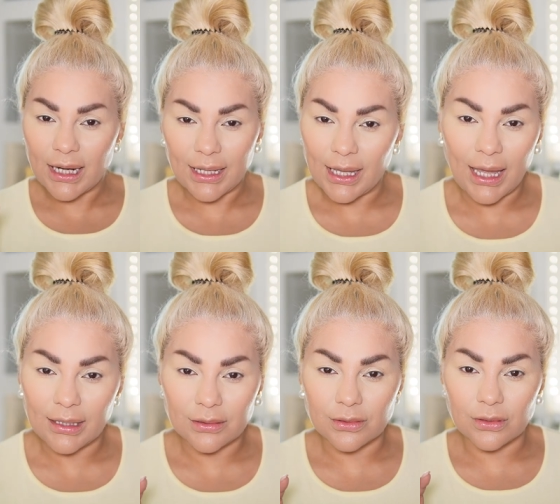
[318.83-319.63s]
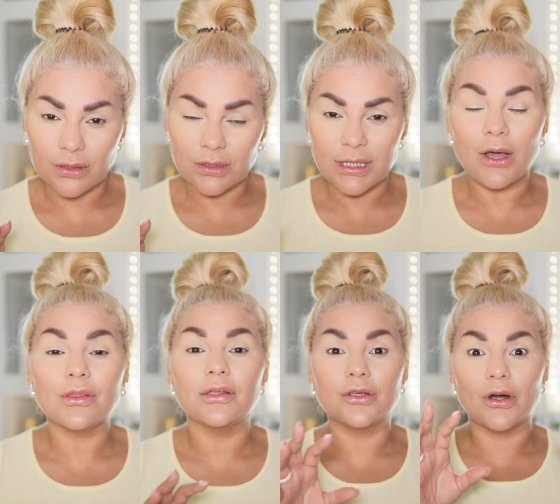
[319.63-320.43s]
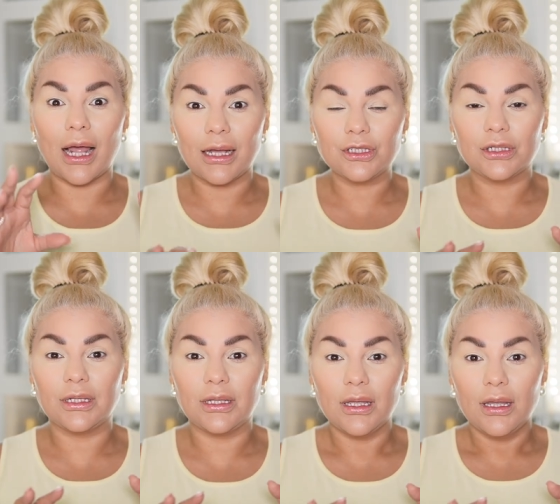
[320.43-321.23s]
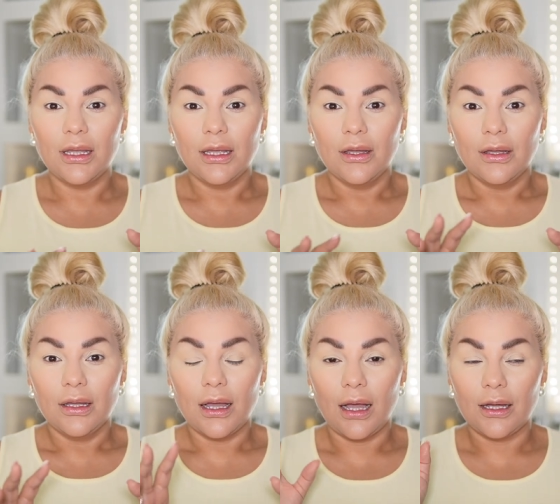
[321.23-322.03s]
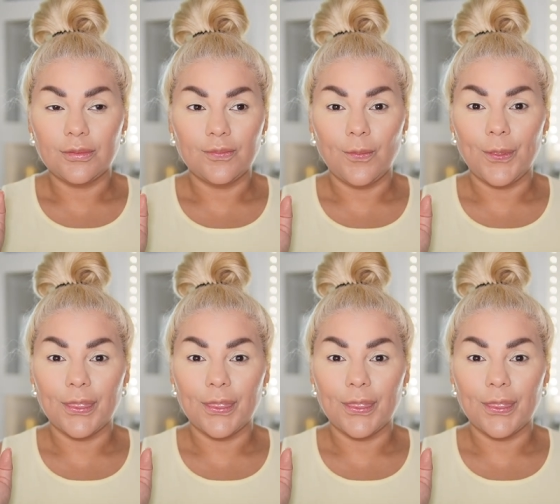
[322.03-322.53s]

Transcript: I can't, now that they're actually um,